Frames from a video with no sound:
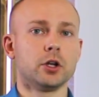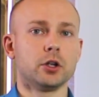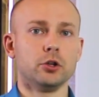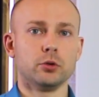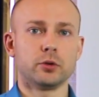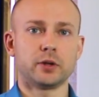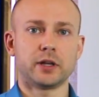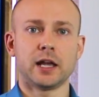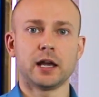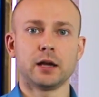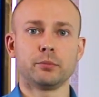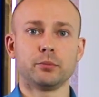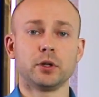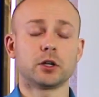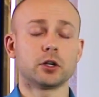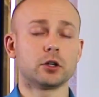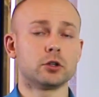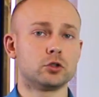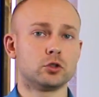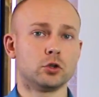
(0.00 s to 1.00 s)
You can't be
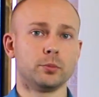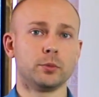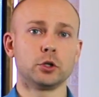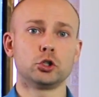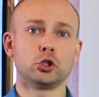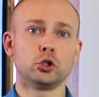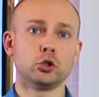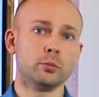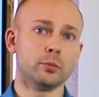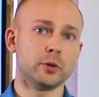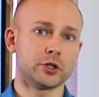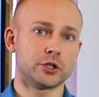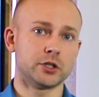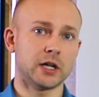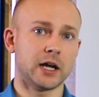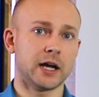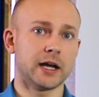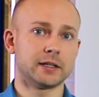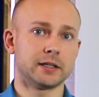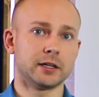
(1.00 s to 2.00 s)
consuming too much
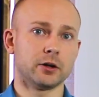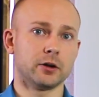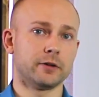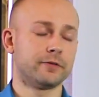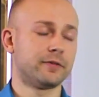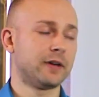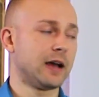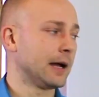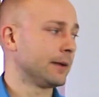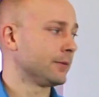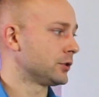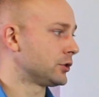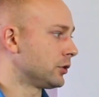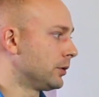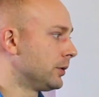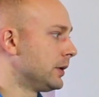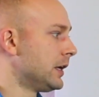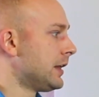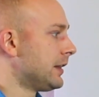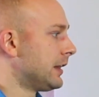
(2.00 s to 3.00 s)
dietary fat.
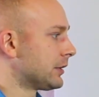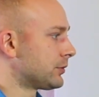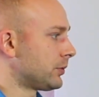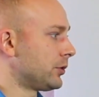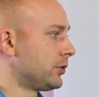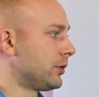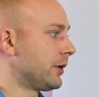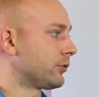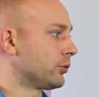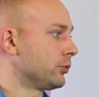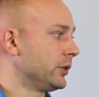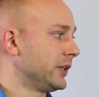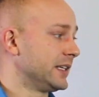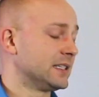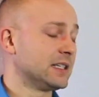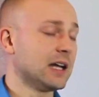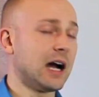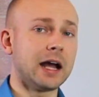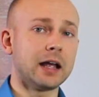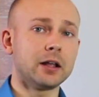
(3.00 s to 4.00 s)
So that's why you have to really
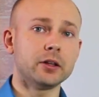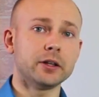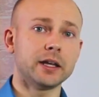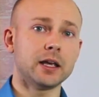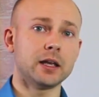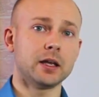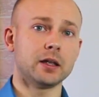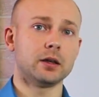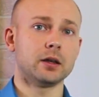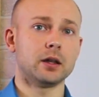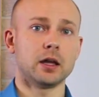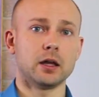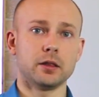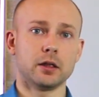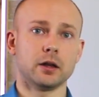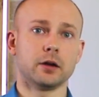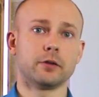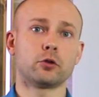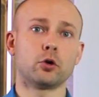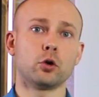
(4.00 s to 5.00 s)
dial it in and
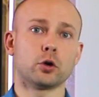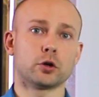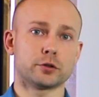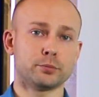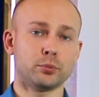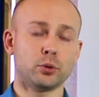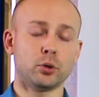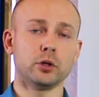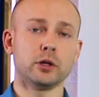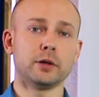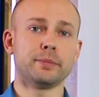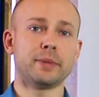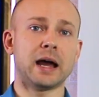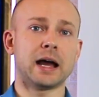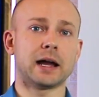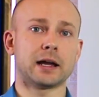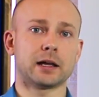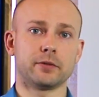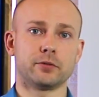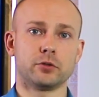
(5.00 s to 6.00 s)
then, of course, pull it
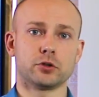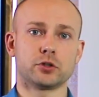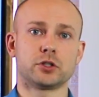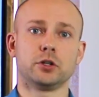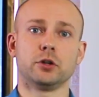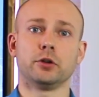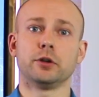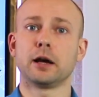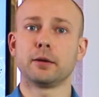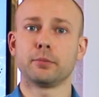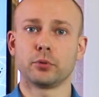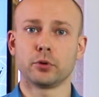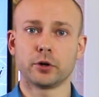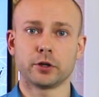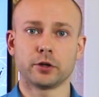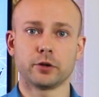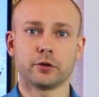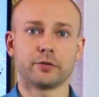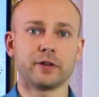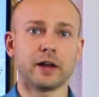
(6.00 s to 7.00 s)
back if you're still not
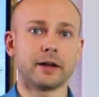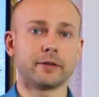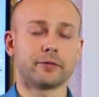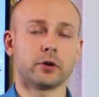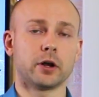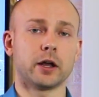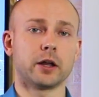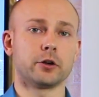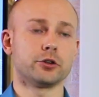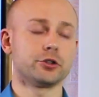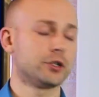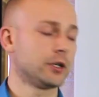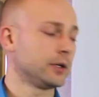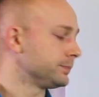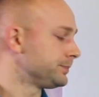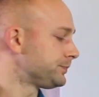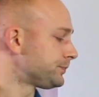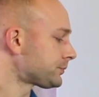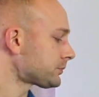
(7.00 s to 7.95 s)
burning your fat for energy.